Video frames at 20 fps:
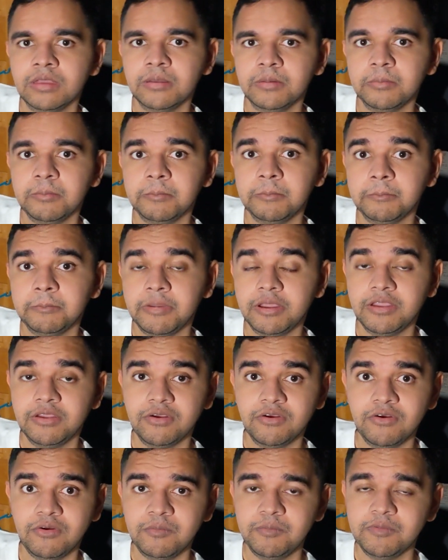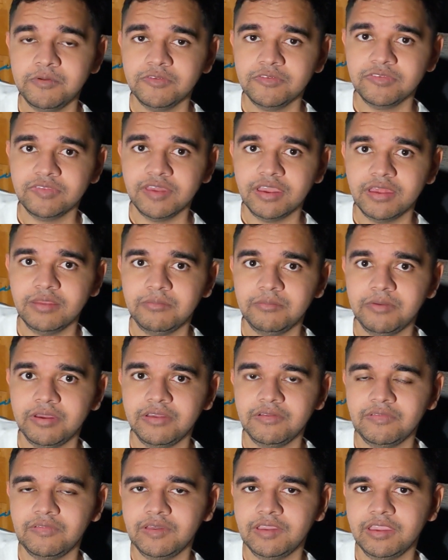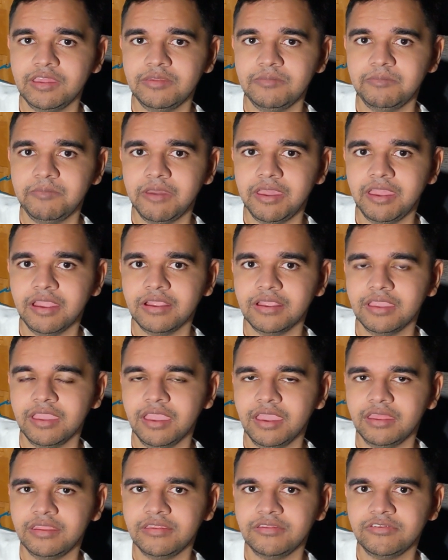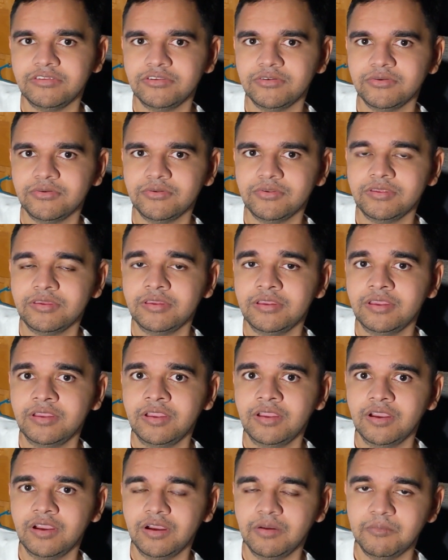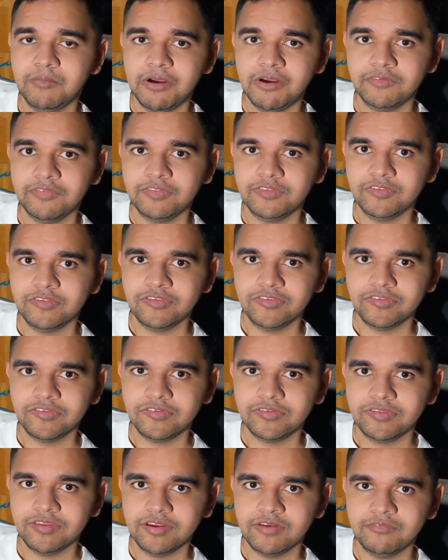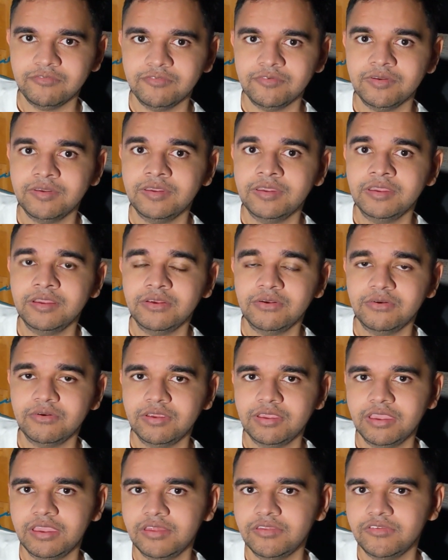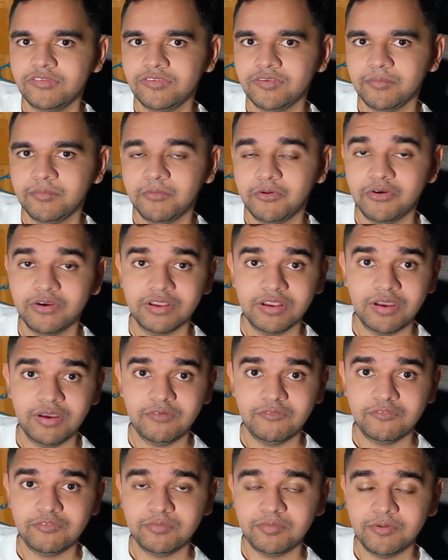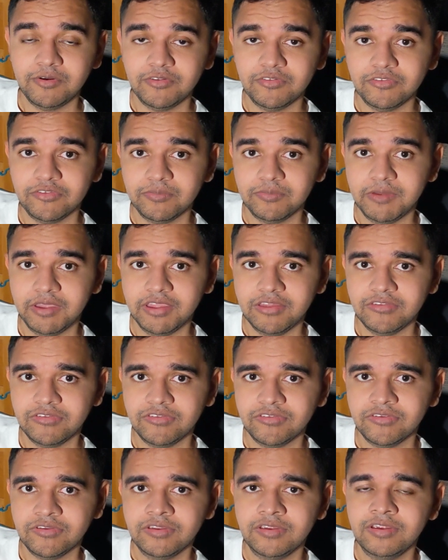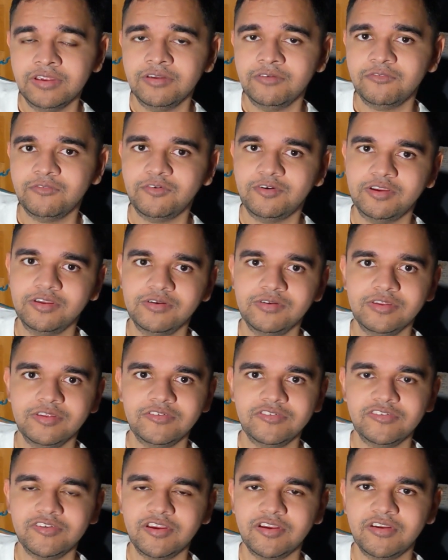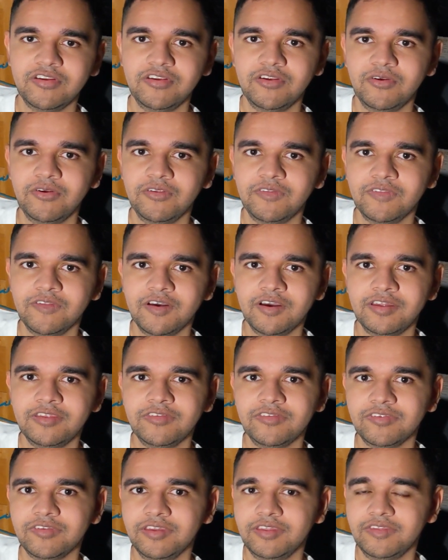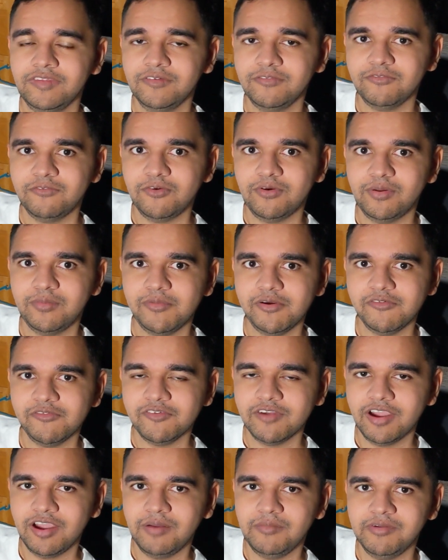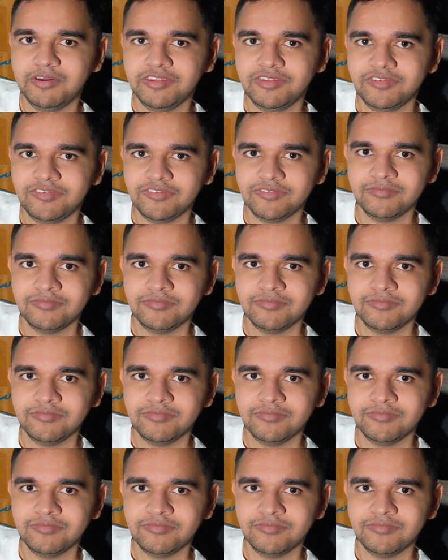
My hope is that my laid-back attitude about this stuff creates a more comfortable space for you to share your thoughts in the form of comments.